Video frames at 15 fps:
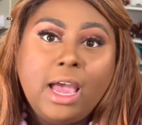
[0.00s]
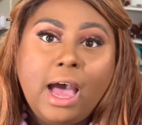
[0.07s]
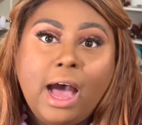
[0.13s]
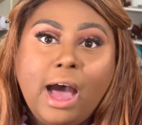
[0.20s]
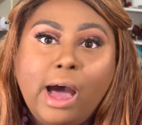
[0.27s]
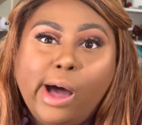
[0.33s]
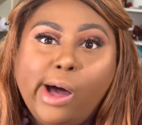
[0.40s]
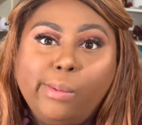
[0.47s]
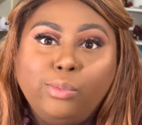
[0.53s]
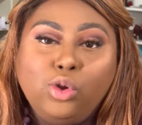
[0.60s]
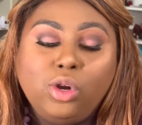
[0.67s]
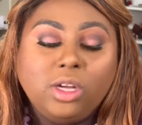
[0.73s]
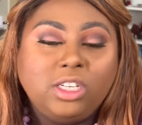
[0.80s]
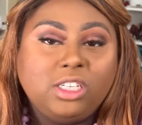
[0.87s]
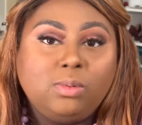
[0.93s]
Um, you
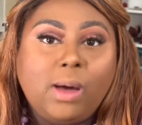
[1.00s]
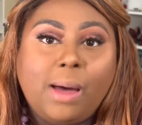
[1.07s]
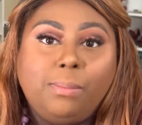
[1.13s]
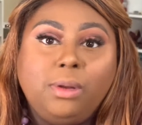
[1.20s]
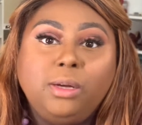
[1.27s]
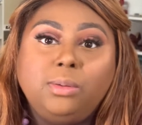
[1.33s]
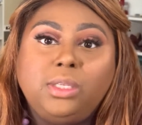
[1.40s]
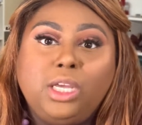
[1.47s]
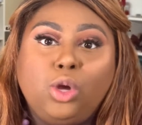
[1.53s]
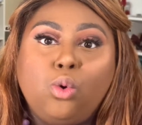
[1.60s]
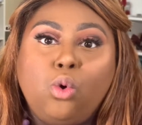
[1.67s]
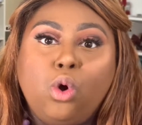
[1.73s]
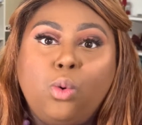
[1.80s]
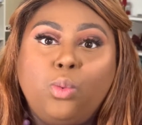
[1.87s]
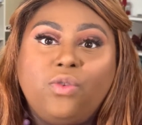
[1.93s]
could just pop lipstick
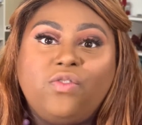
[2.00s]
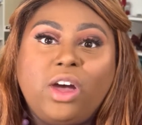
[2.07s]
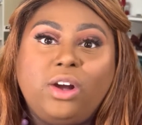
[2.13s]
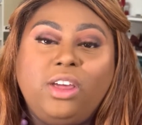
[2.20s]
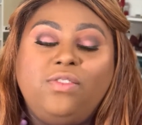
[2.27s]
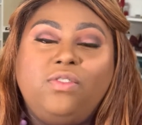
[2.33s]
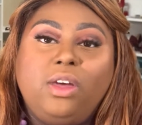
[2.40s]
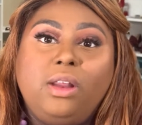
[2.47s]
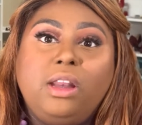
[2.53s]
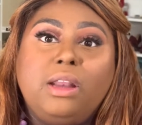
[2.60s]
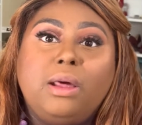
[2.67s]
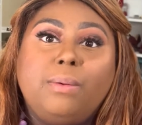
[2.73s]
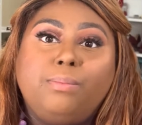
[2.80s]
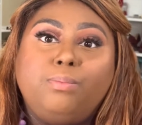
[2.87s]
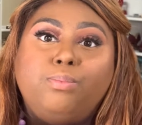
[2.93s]
on without even
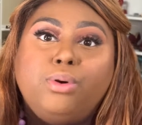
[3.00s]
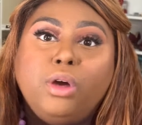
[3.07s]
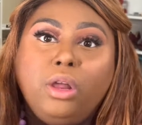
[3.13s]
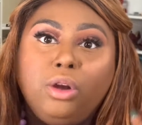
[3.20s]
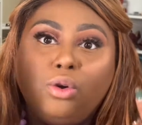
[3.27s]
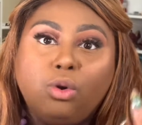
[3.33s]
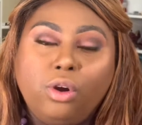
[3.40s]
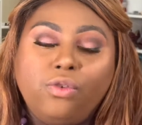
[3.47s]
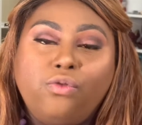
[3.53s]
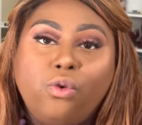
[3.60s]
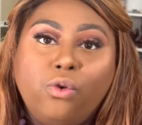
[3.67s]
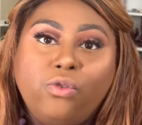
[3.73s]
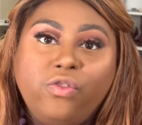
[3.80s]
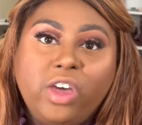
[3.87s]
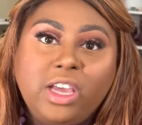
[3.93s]
putting on a full
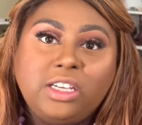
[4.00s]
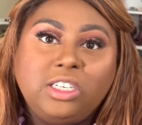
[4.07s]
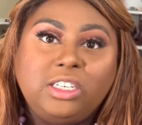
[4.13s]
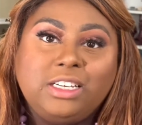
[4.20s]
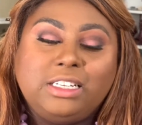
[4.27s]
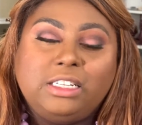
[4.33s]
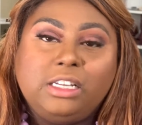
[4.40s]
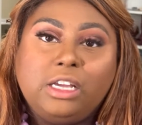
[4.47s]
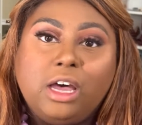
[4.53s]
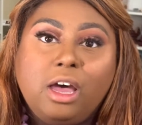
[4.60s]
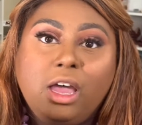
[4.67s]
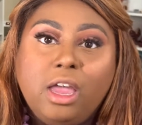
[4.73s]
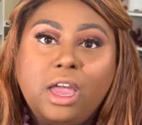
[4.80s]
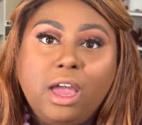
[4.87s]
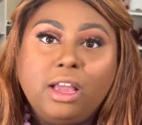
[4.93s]
face just to
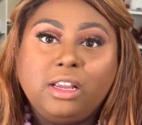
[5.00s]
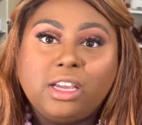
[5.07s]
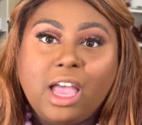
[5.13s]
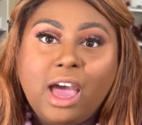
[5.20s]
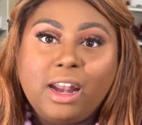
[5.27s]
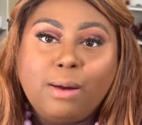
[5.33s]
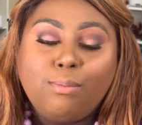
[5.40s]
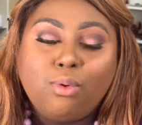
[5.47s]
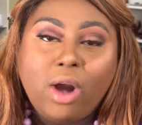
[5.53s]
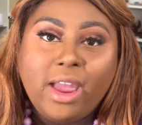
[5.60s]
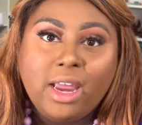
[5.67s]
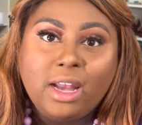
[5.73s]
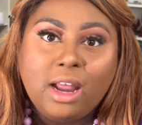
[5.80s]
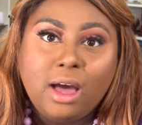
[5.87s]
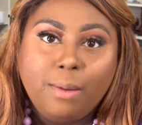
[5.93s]
kind of
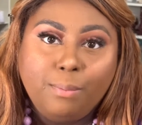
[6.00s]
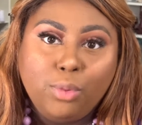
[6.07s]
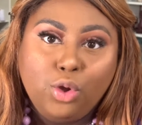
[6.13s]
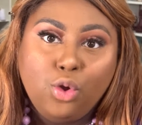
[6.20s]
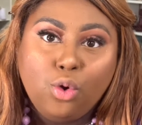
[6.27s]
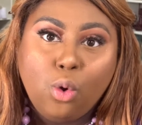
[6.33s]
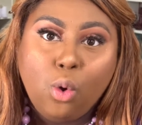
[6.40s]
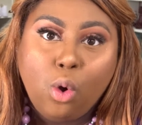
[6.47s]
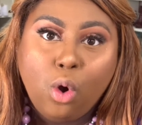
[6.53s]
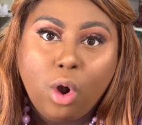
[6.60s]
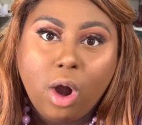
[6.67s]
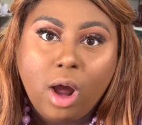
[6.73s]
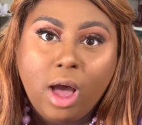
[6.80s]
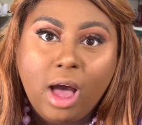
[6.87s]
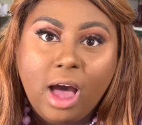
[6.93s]
brighten up
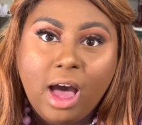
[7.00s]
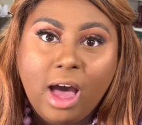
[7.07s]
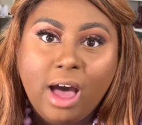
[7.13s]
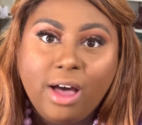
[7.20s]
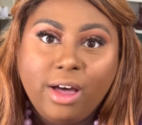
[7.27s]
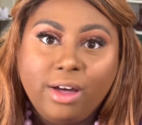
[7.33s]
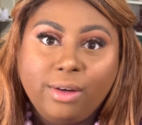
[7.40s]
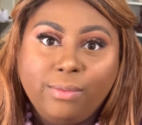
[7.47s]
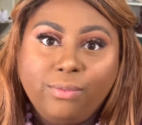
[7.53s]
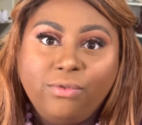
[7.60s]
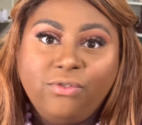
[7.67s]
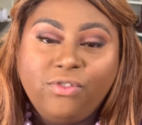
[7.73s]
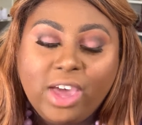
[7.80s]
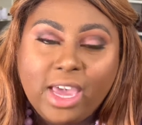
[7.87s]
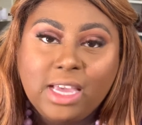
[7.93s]
your uh,
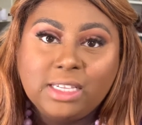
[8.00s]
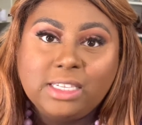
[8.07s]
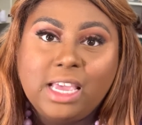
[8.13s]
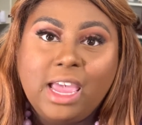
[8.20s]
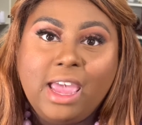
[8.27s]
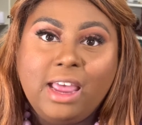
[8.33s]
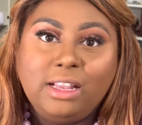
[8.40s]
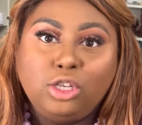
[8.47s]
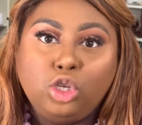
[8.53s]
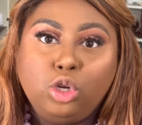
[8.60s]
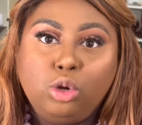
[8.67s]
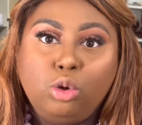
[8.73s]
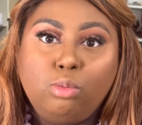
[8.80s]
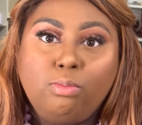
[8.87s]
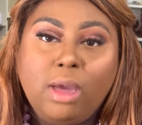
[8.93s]
face and
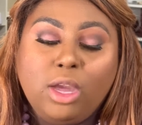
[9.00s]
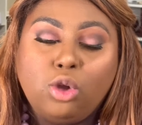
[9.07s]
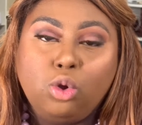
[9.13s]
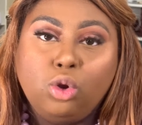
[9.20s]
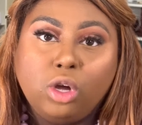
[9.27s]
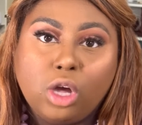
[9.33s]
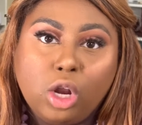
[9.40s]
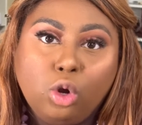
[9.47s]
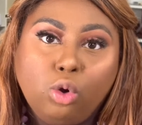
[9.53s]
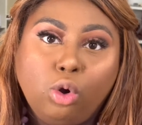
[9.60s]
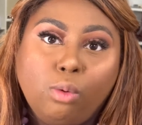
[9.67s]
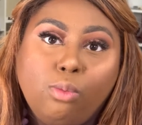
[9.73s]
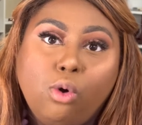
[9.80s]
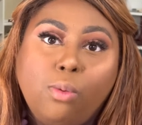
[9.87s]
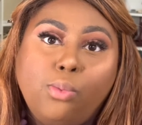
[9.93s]
to make you look a little
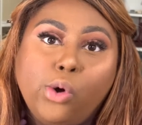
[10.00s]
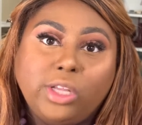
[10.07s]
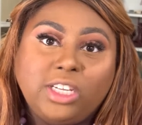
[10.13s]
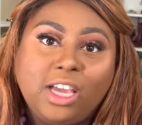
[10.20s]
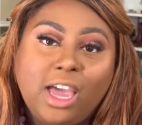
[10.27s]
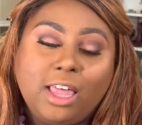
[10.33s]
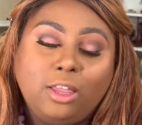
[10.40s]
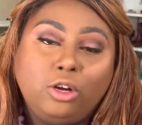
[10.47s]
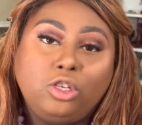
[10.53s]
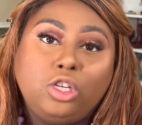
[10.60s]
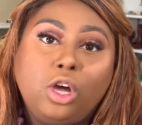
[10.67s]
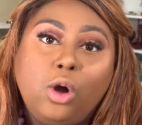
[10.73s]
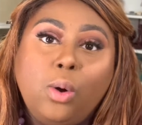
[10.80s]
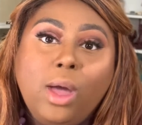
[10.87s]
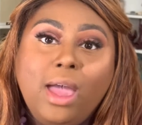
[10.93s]
more put together.
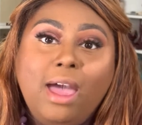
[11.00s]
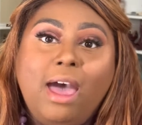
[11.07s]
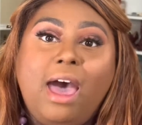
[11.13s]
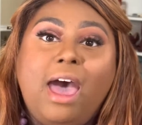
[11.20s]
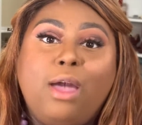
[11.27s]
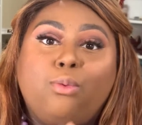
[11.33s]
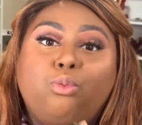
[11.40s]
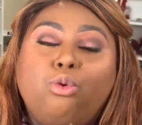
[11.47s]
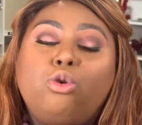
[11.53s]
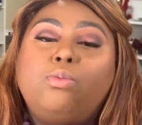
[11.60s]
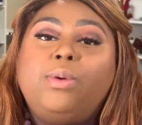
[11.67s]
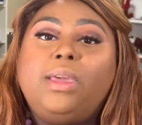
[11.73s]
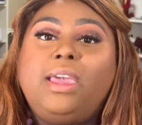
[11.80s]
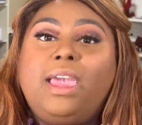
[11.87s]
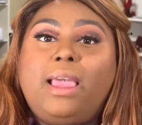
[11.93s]
So I will
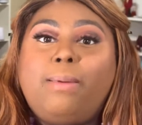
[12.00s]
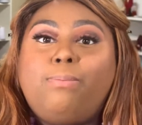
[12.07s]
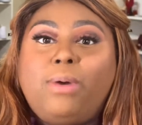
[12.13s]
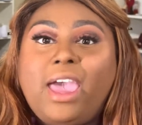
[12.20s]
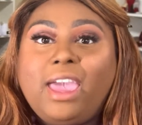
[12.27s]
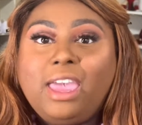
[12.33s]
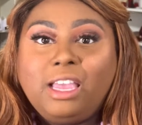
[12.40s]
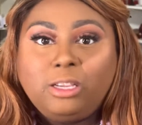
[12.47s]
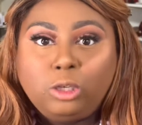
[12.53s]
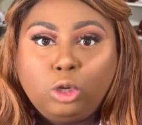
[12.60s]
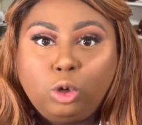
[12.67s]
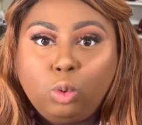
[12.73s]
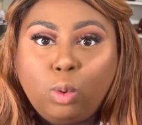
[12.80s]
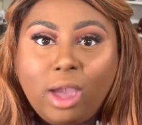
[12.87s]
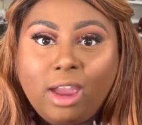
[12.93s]
be getting back
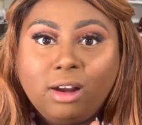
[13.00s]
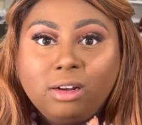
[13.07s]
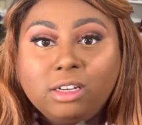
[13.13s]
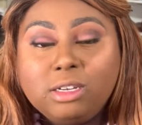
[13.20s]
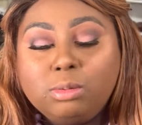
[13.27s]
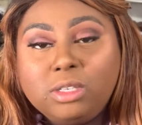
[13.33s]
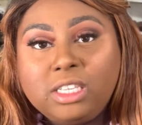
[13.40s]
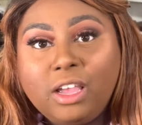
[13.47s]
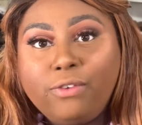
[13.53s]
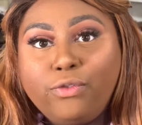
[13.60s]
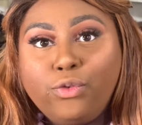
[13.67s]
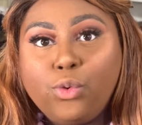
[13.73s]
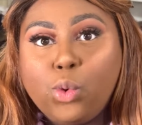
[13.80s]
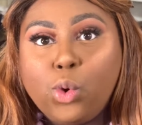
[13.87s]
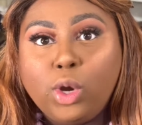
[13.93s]
into wearing lipstick
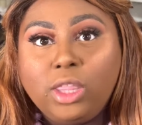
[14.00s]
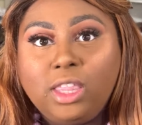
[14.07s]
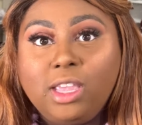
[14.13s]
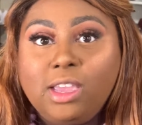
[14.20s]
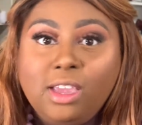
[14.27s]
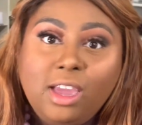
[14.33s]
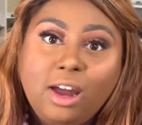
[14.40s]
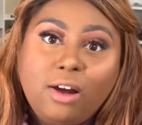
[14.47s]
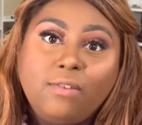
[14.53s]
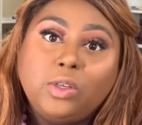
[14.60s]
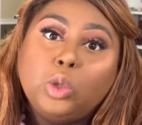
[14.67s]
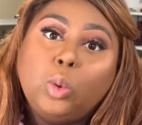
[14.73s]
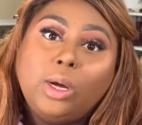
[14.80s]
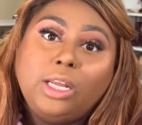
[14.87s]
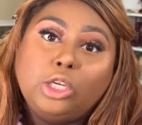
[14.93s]
for the year of
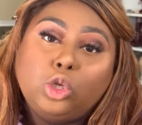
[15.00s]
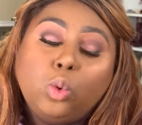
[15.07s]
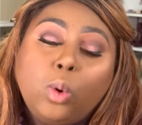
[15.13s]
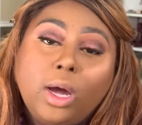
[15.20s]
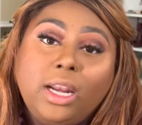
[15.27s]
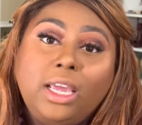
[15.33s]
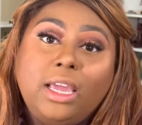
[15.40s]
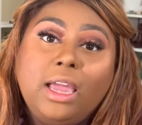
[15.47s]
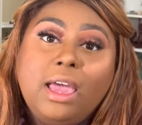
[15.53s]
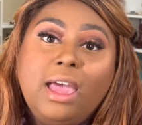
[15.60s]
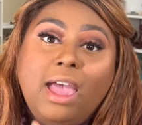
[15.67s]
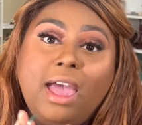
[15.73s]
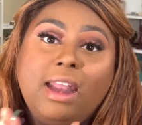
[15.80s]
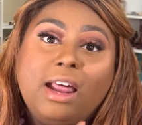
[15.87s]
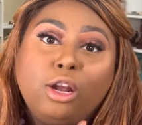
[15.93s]
2020
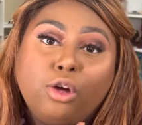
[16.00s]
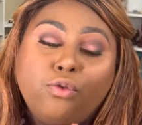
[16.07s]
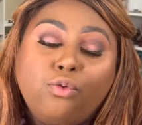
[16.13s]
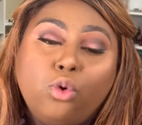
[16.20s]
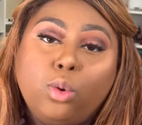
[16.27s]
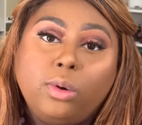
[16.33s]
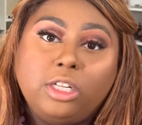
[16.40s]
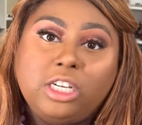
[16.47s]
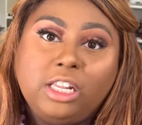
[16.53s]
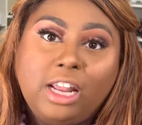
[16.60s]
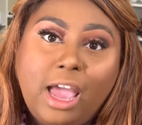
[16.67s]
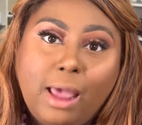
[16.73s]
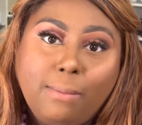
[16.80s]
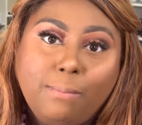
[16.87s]
and I look forward to that.